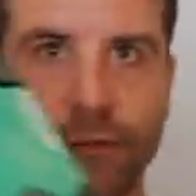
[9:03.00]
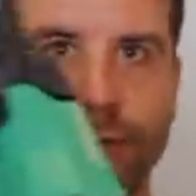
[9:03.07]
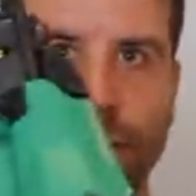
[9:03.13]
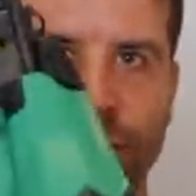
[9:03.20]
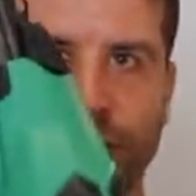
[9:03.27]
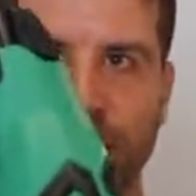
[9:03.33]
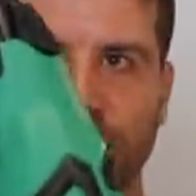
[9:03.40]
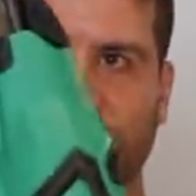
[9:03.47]
for
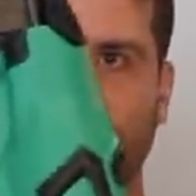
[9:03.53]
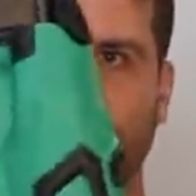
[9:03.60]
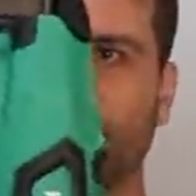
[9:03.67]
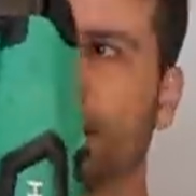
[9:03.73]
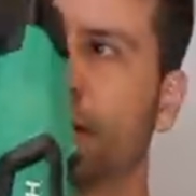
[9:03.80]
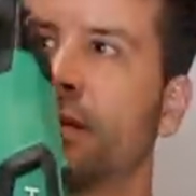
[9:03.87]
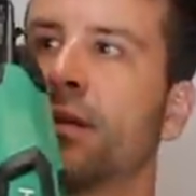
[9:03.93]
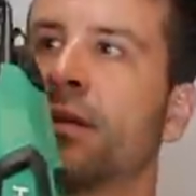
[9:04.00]
finishing.
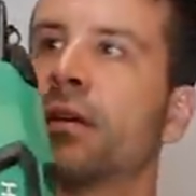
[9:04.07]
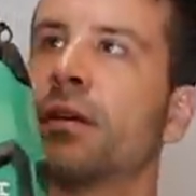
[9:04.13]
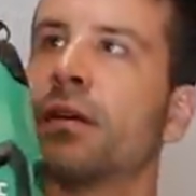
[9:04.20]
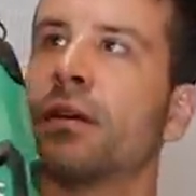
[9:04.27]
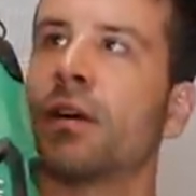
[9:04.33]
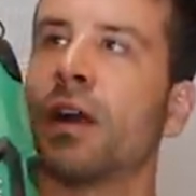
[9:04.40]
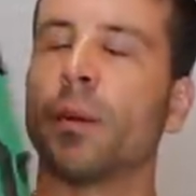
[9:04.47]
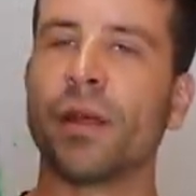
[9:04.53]

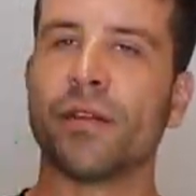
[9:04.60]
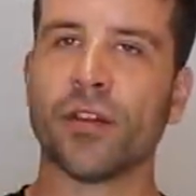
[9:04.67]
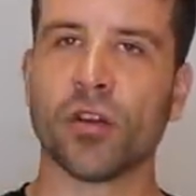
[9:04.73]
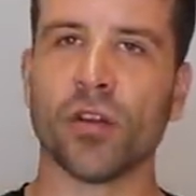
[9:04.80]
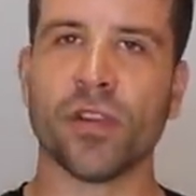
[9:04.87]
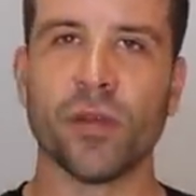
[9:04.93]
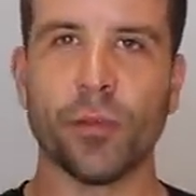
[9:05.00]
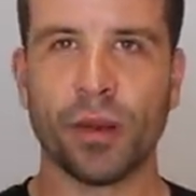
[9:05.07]
I'm even
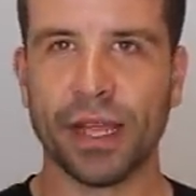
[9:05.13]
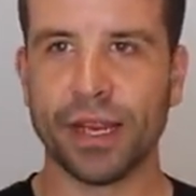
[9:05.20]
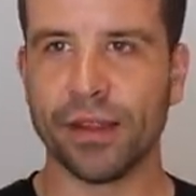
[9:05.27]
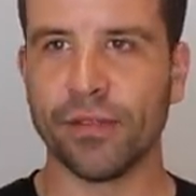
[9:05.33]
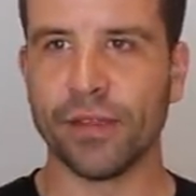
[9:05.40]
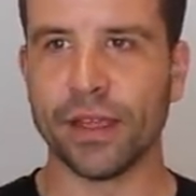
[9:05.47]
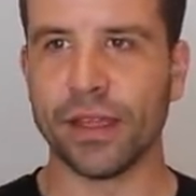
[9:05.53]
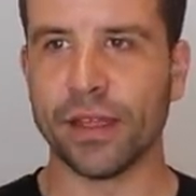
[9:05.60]

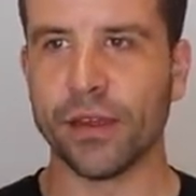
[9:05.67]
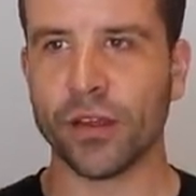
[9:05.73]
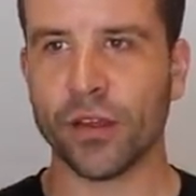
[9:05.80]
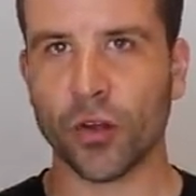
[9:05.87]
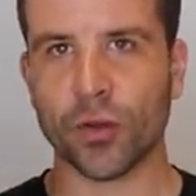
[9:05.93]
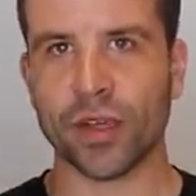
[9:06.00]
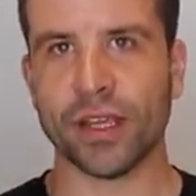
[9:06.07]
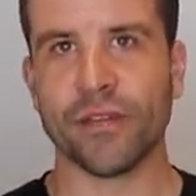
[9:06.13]
contemplating the
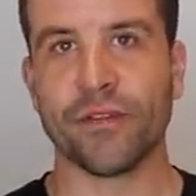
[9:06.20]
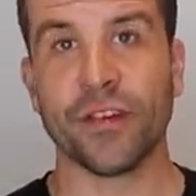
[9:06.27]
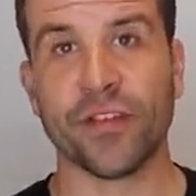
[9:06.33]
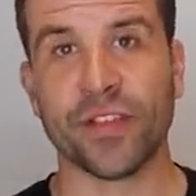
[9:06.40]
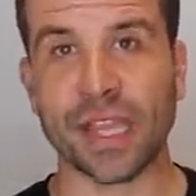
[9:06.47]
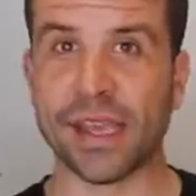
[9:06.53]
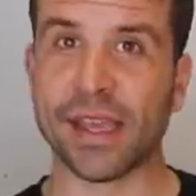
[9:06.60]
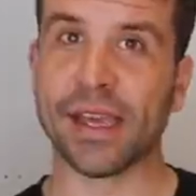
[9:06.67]
Hikoki
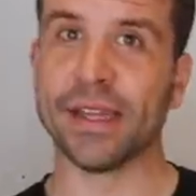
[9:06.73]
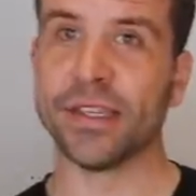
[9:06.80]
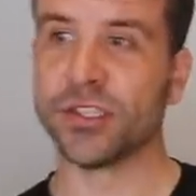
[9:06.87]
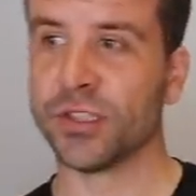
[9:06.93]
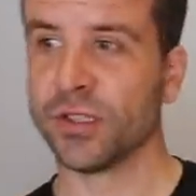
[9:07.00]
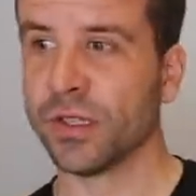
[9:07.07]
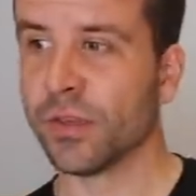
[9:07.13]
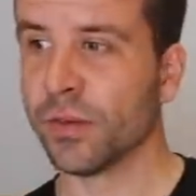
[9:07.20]
15
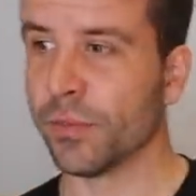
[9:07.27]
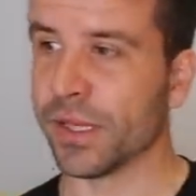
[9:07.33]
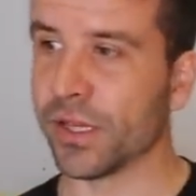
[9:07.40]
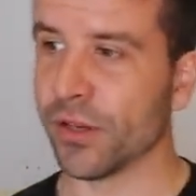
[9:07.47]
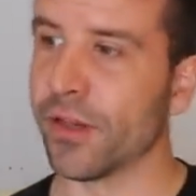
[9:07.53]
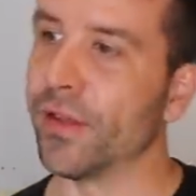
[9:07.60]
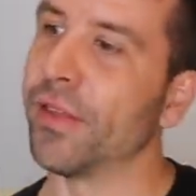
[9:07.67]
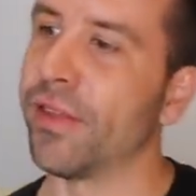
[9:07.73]
gauge
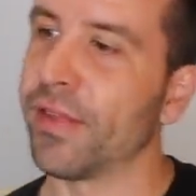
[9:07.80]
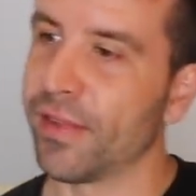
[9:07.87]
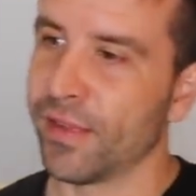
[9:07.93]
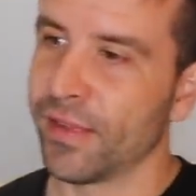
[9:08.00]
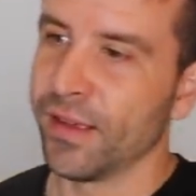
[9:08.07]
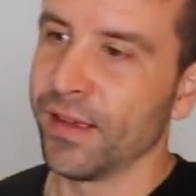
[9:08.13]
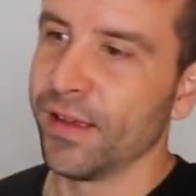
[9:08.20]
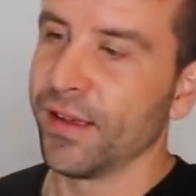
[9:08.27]
because
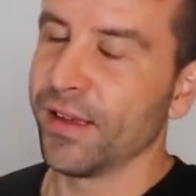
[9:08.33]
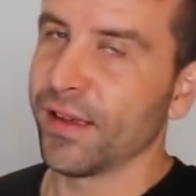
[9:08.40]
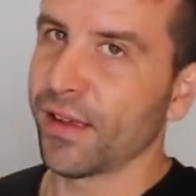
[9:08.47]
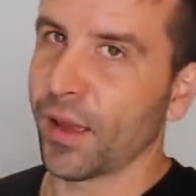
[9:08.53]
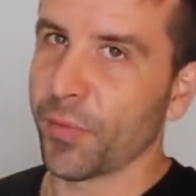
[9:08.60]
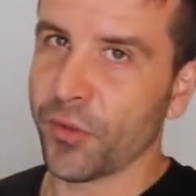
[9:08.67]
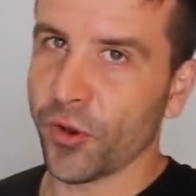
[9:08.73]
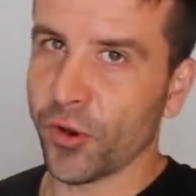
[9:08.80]

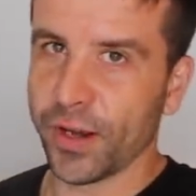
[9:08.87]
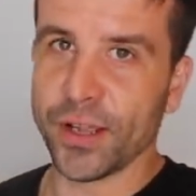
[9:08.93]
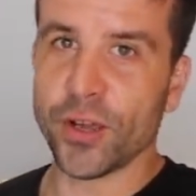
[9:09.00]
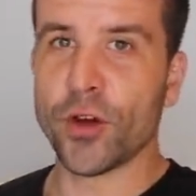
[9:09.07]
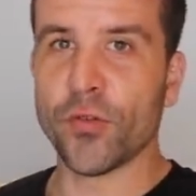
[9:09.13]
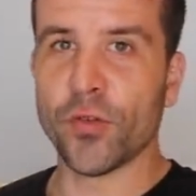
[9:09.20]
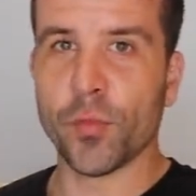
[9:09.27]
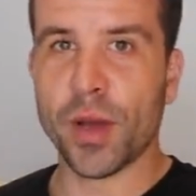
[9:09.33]
I'm totally
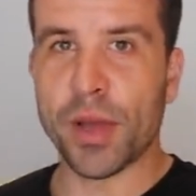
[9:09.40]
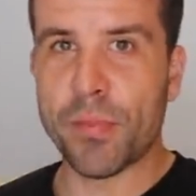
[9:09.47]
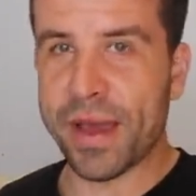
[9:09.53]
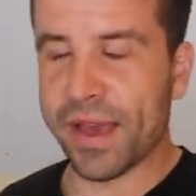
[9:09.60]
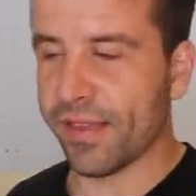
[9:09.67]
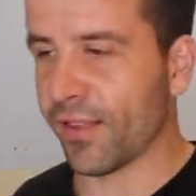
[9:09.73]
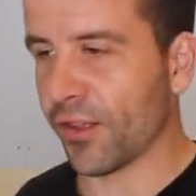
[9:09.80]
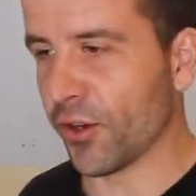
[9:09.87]
over my
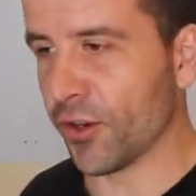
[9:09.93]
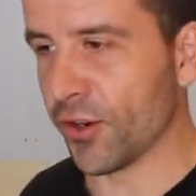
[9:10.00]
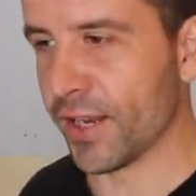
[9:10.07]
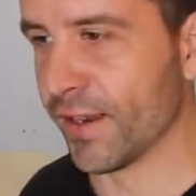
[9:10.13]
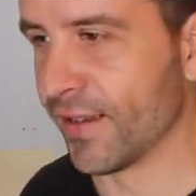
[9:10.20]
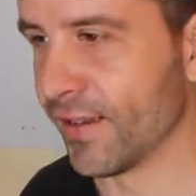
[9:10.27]
Paslode.